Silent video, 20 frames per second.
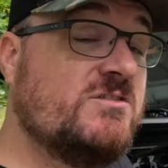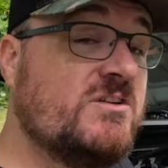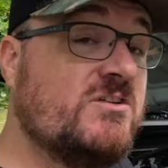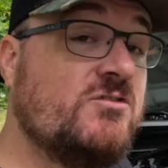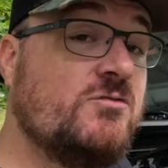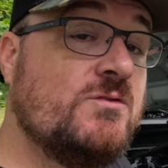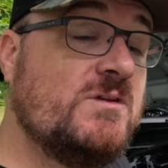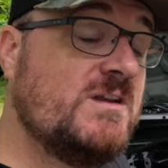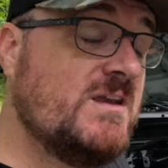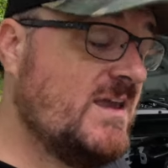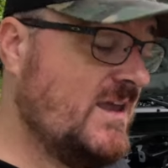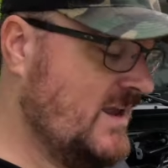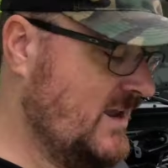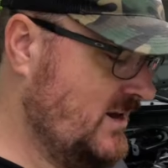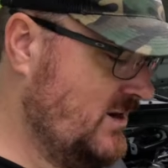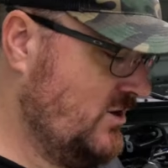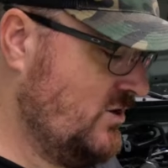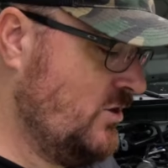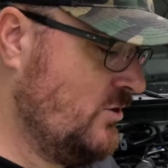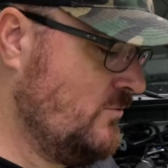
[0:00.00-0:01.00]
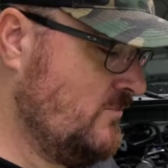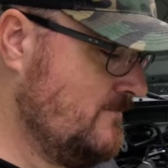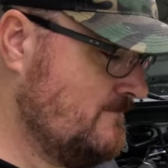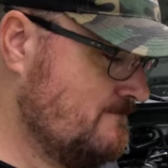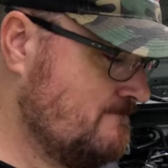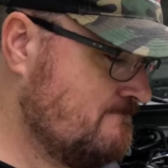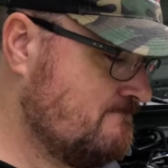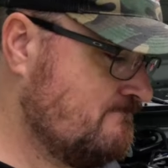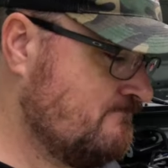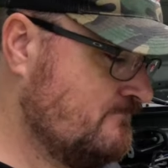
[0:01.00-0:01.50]
into it, and
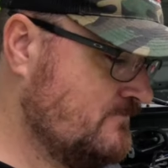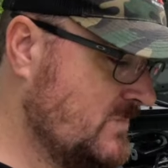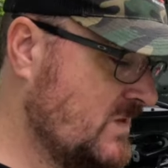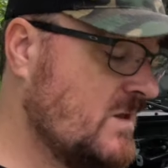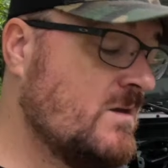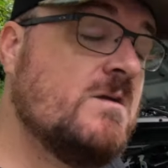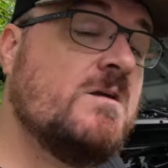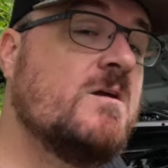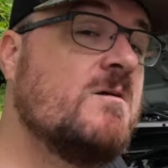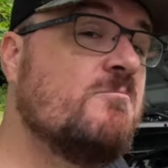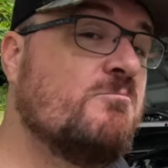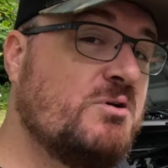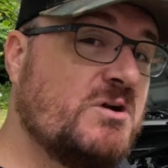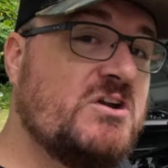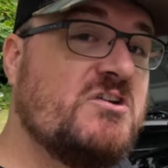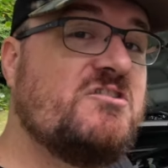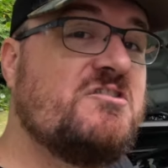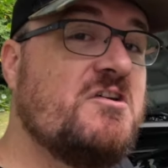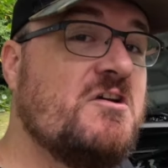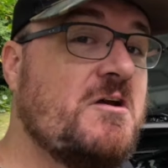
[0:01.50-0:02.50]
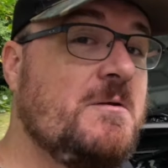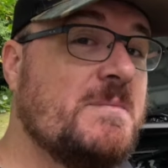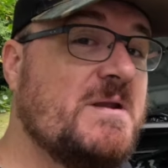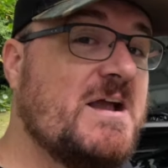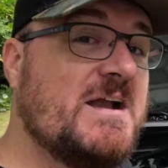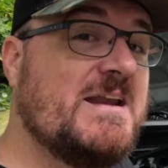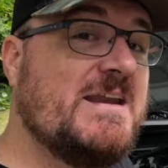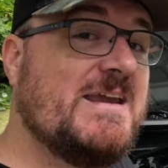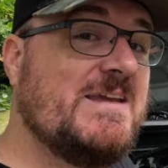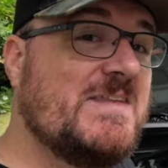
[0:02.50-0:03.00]
pretty sure I'm
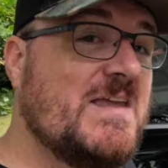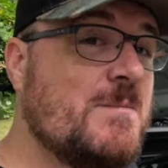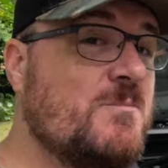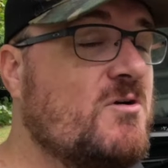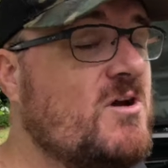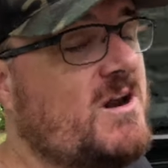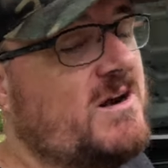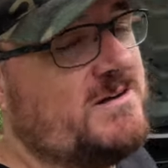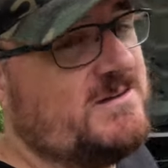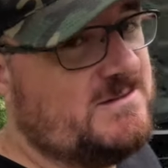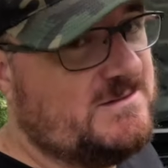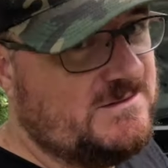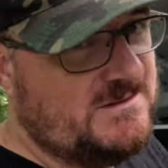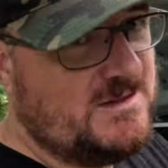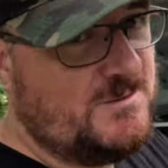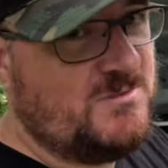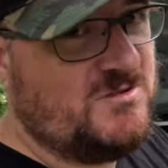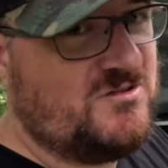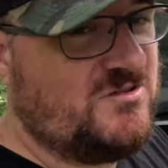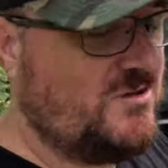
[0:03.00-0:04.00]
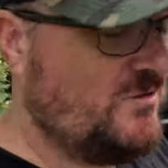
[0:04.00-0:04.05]
not gonna get that product. Let me show